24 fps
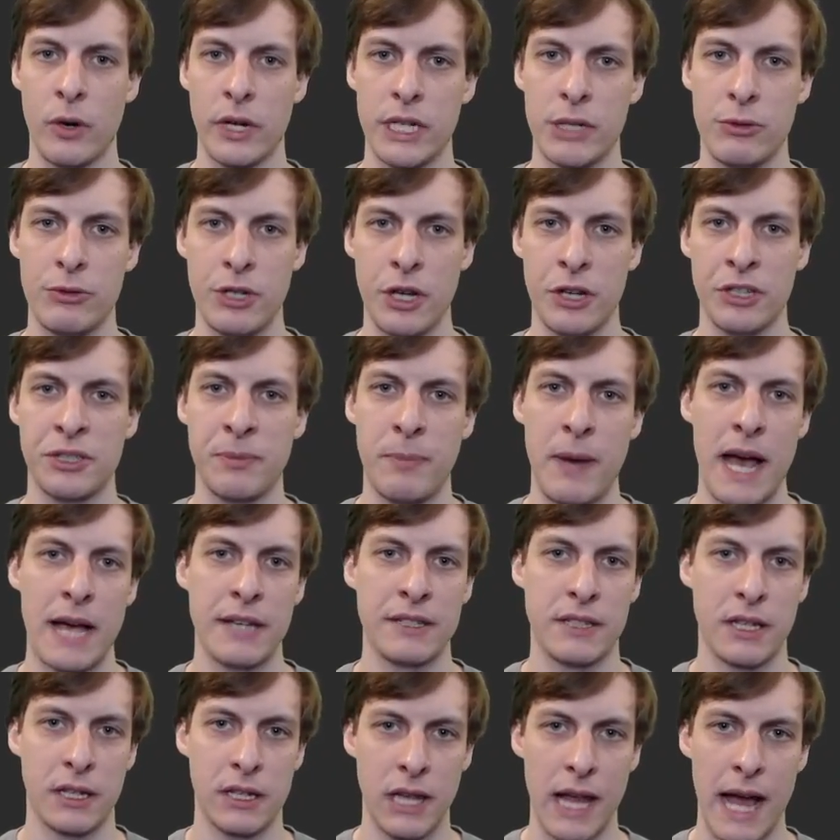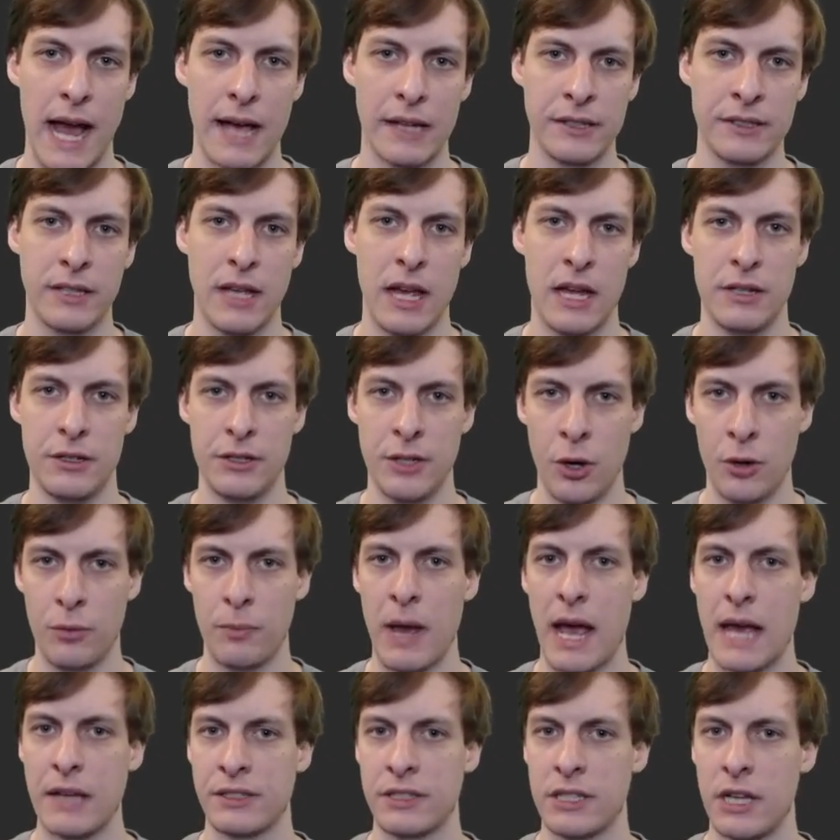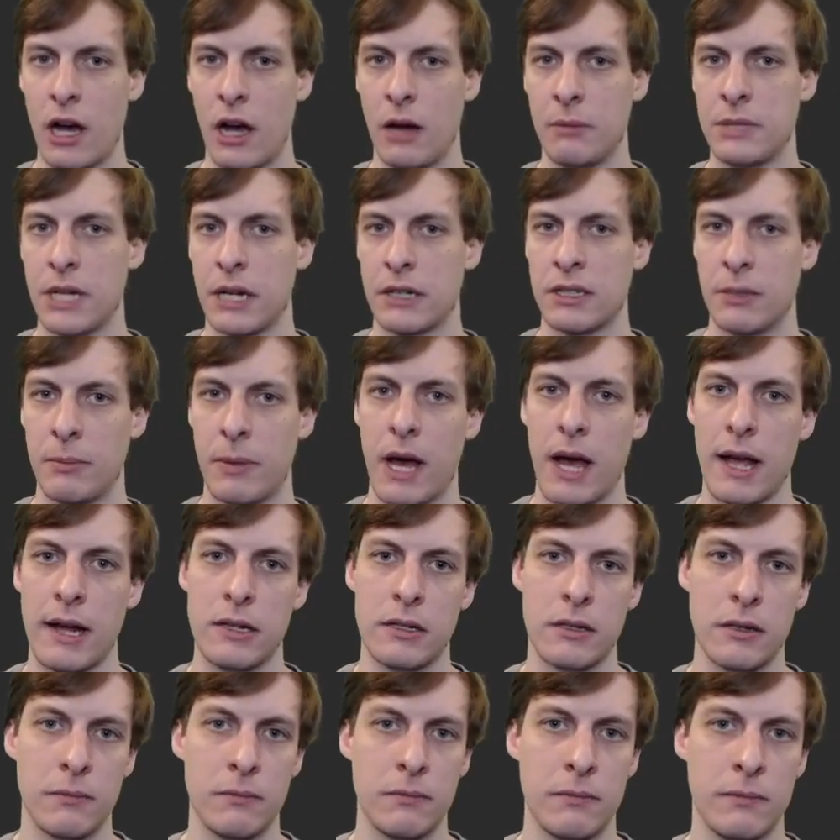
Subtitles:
you just pass the class and don't pass the object to bind.